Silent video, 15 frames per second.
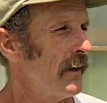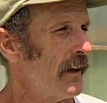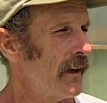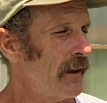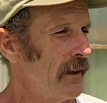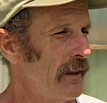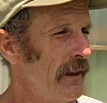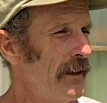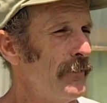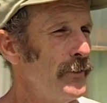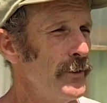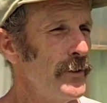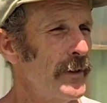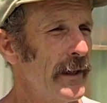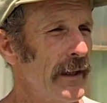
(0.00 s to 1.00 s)
If
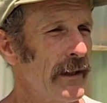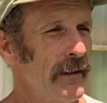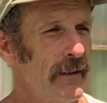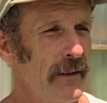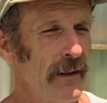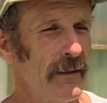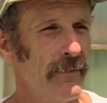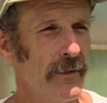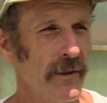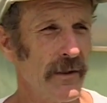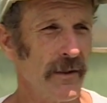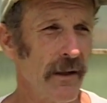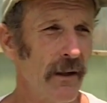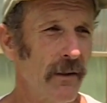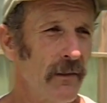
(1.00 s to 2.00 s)
you can give
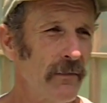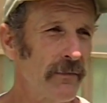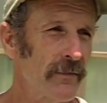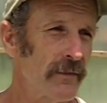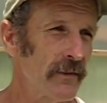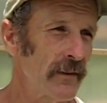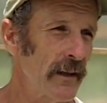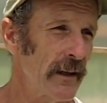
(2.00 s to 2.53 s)
yourself